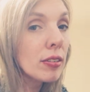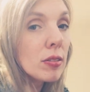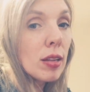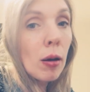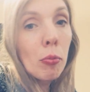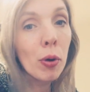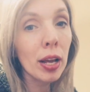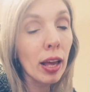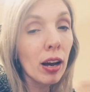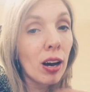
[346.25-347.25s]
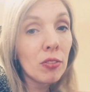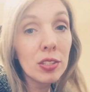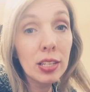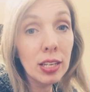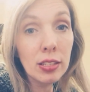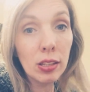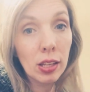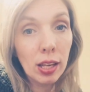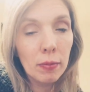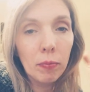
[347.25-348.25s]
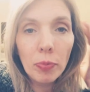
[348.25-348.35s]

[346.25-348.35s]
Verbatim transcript: It's not breaking off as easily.